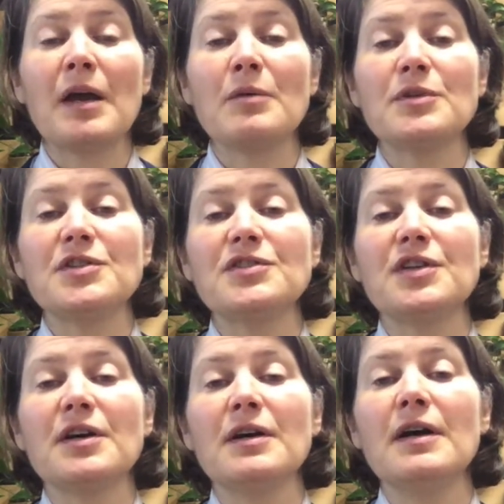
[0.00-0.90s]
which is
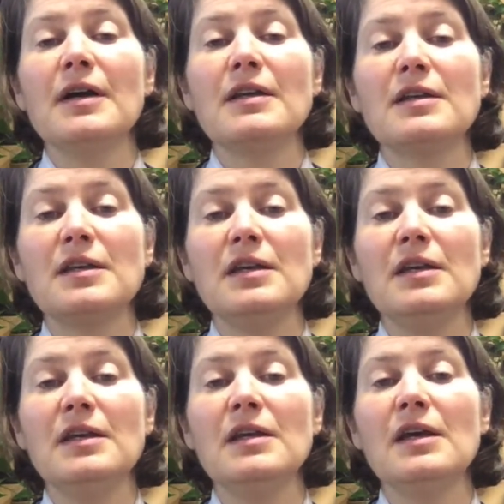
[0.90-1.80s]
a
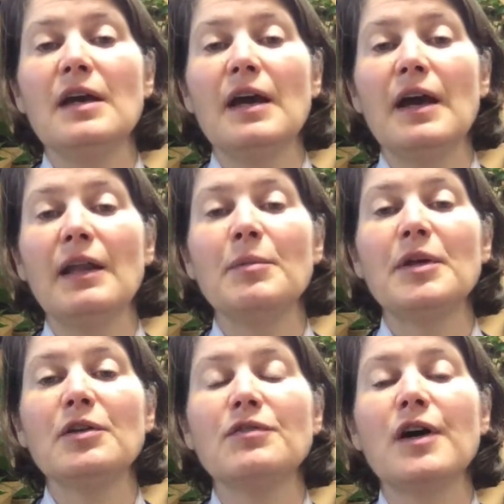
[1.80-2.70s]
key
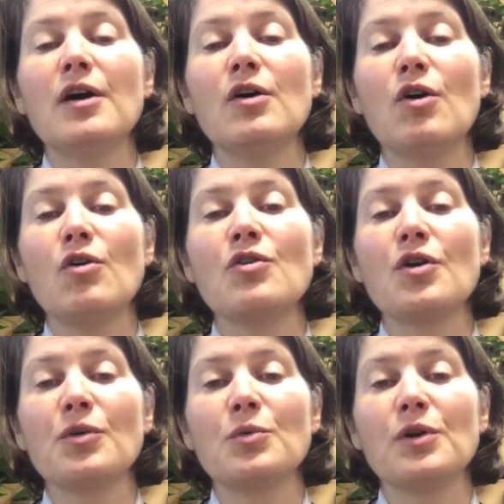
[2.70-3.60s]
element of our
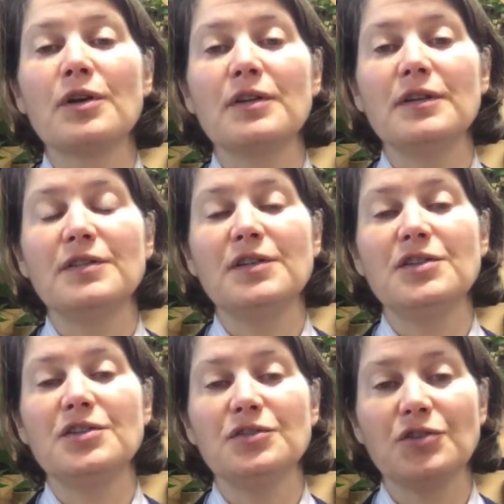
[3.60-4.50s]
ongoing work in this
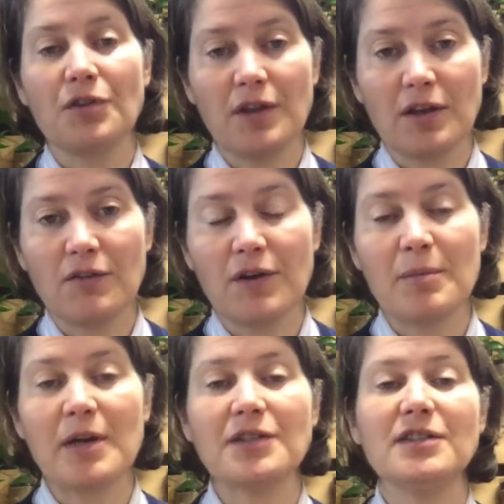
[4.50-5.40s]
issue. So thank you very
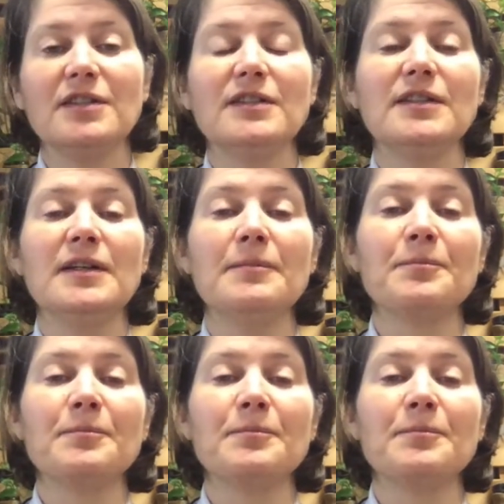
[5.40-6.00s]
much, Sissy.